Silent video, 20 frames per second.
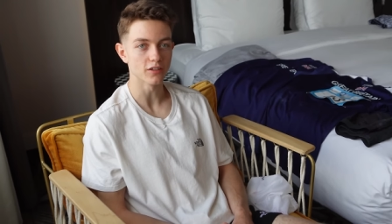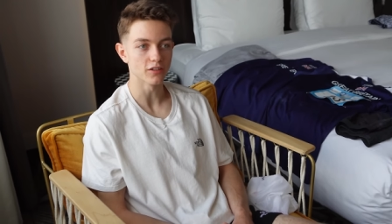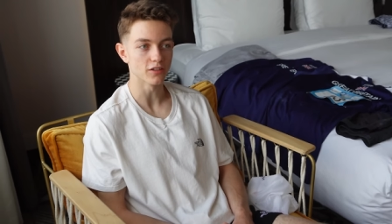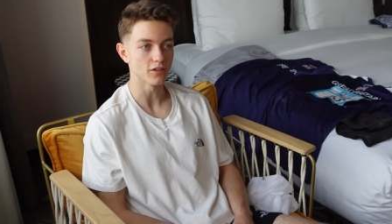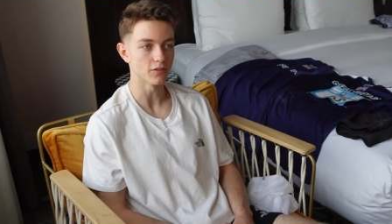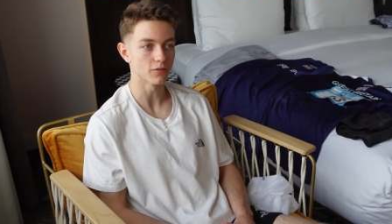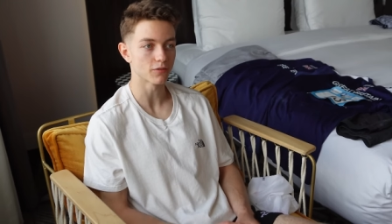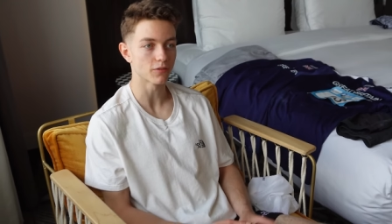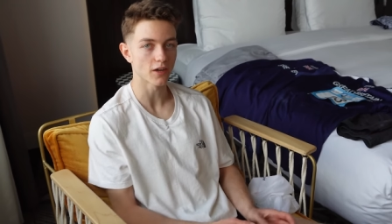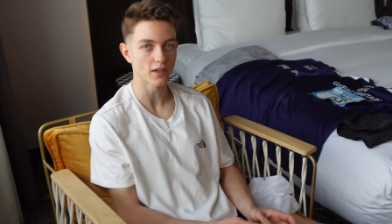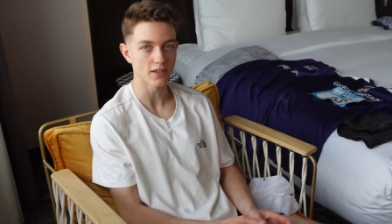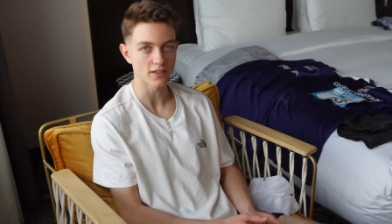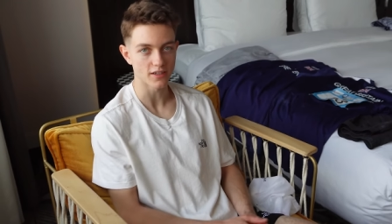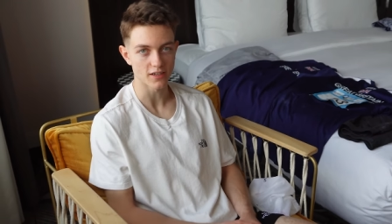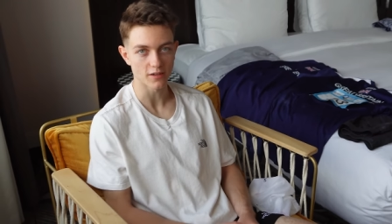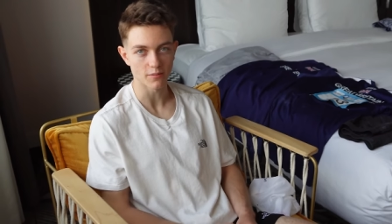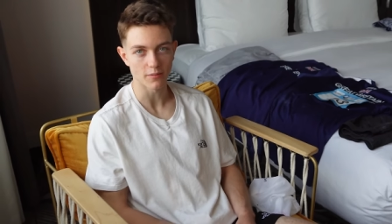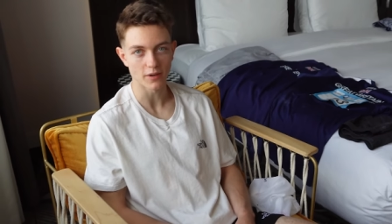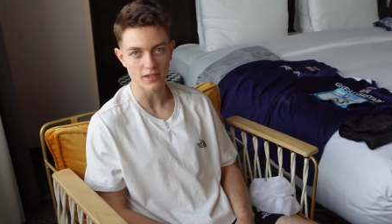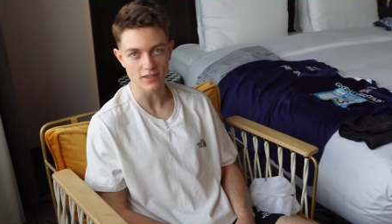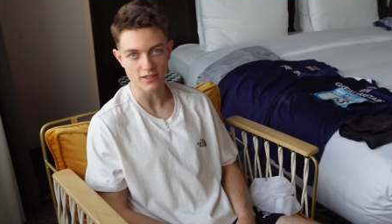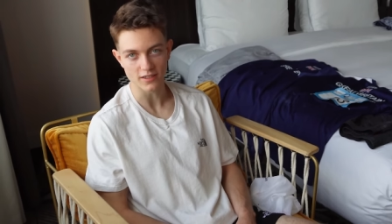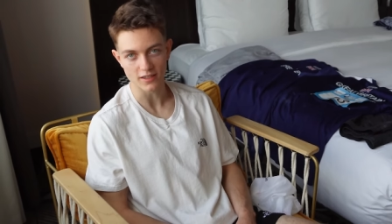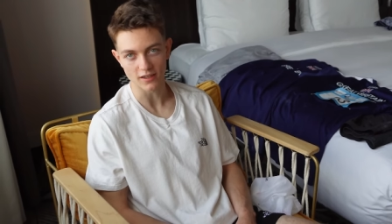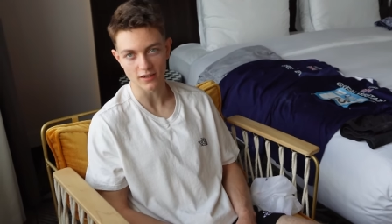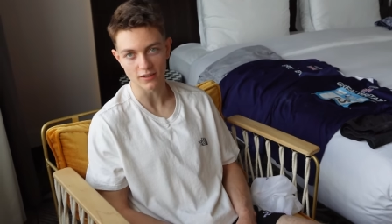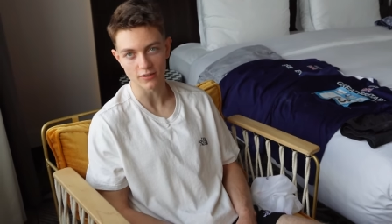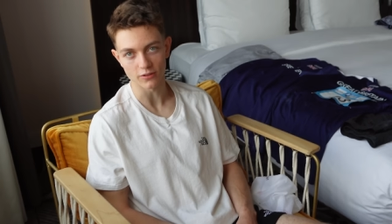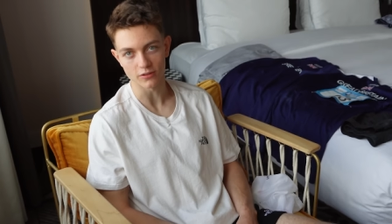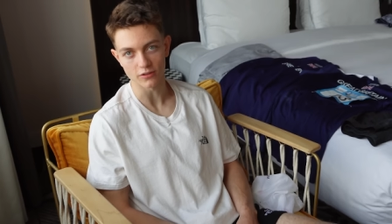your friends and your mates
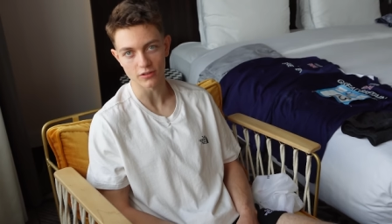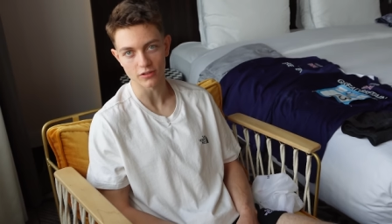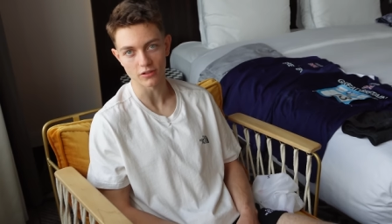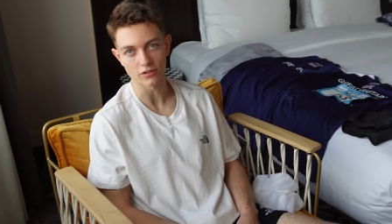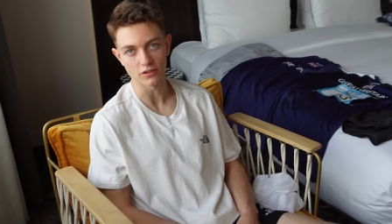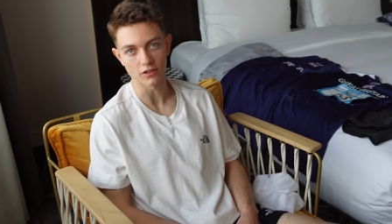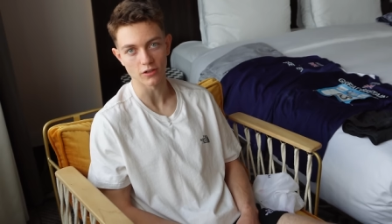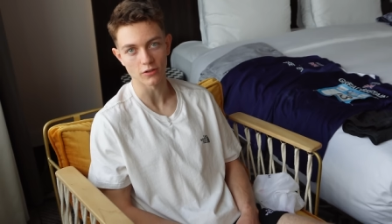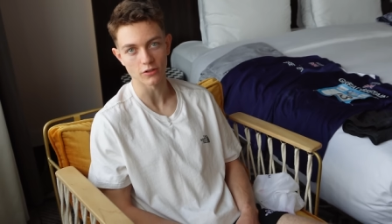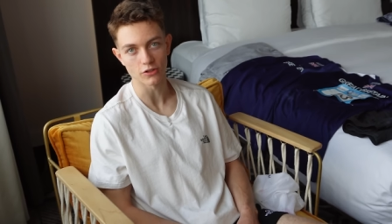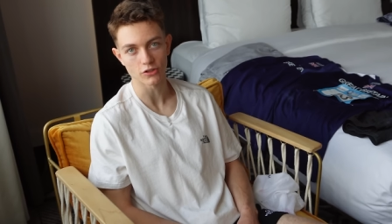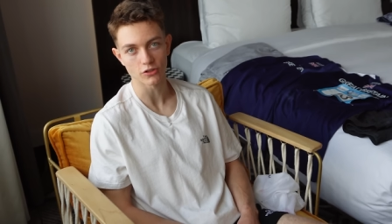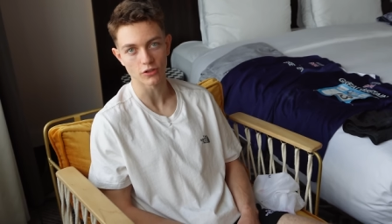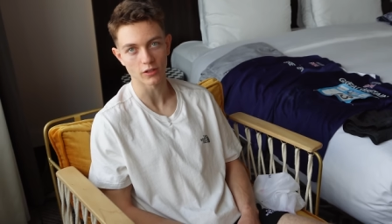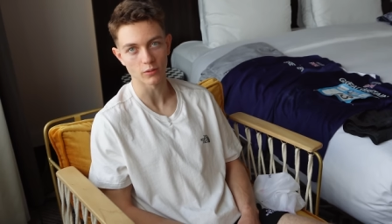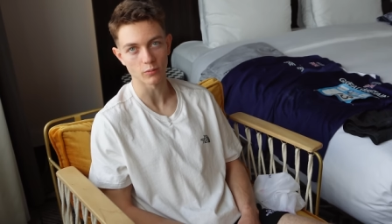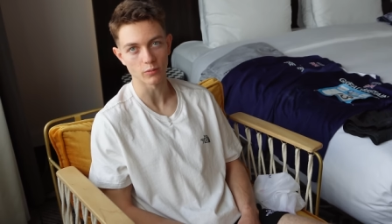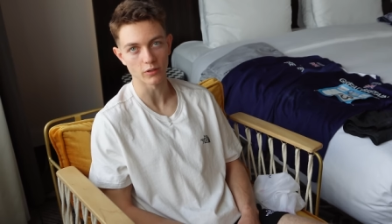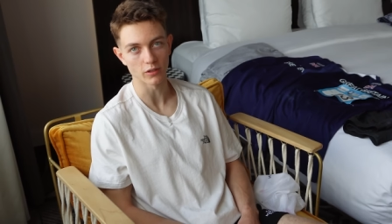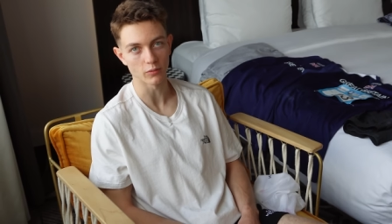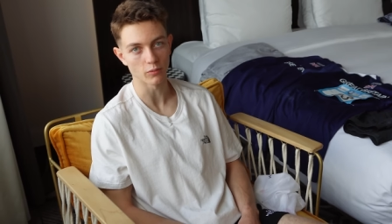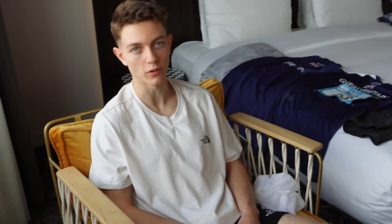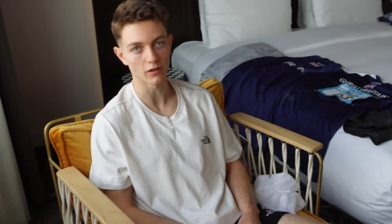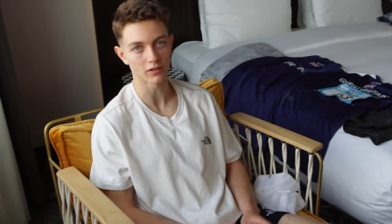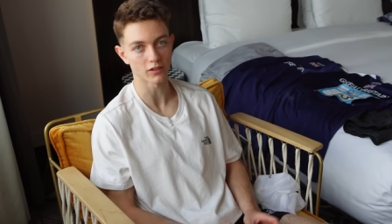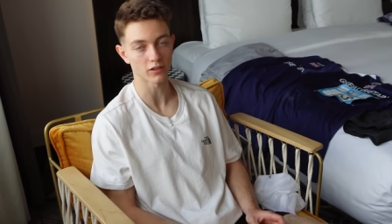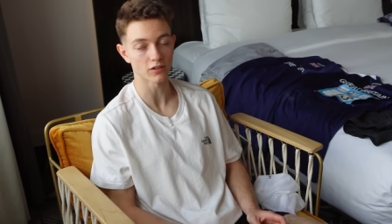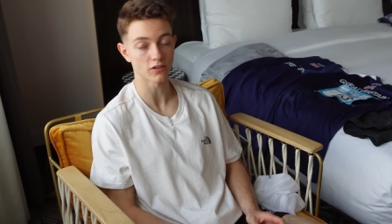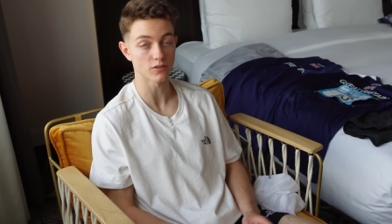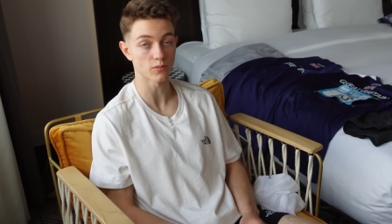there who you can go and train with,
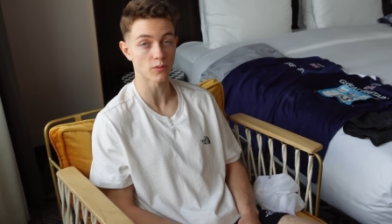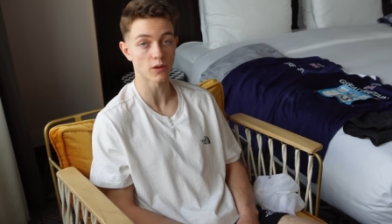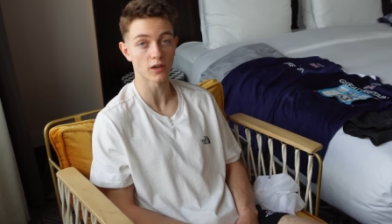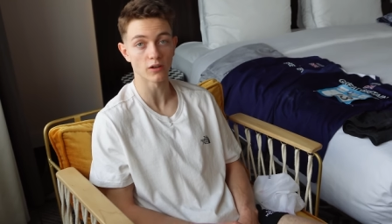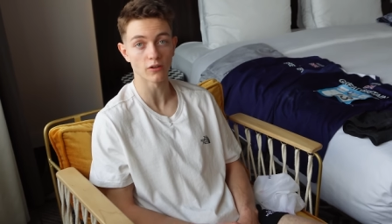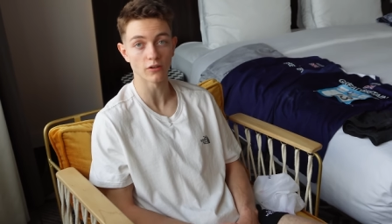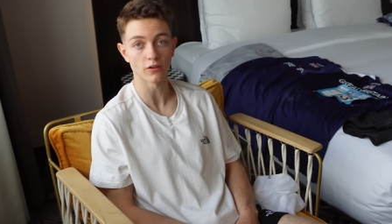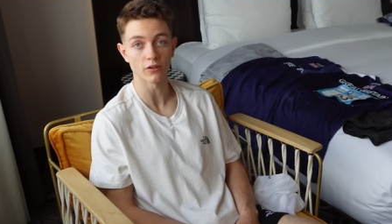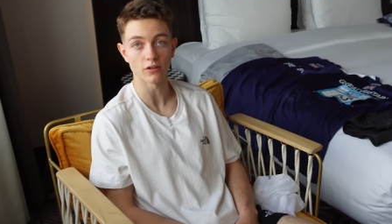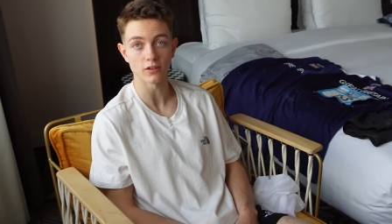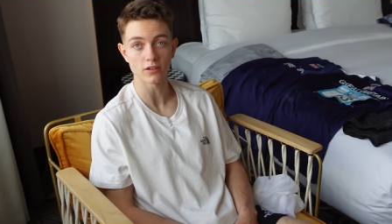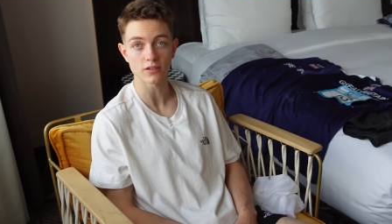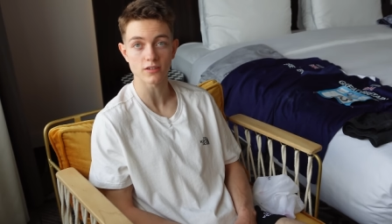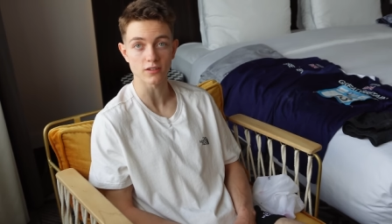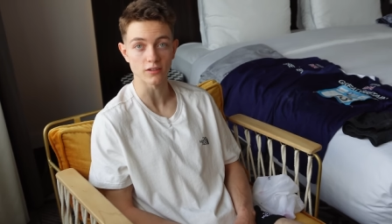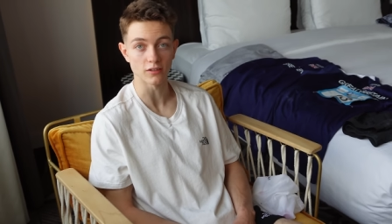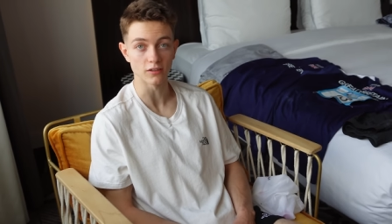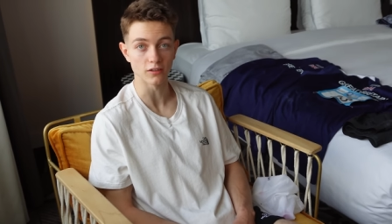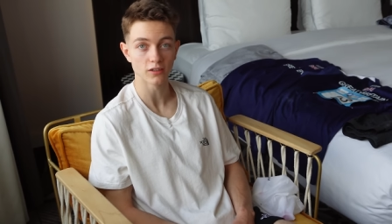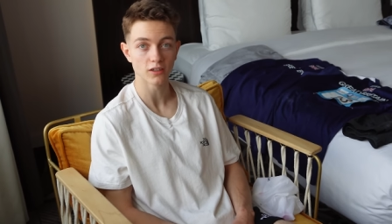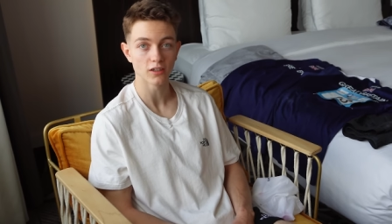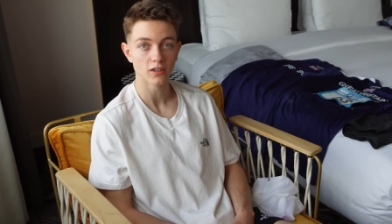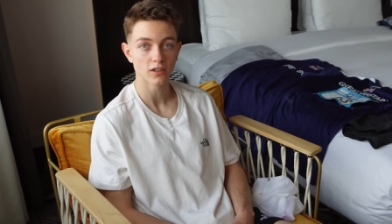whether it goes well or not. So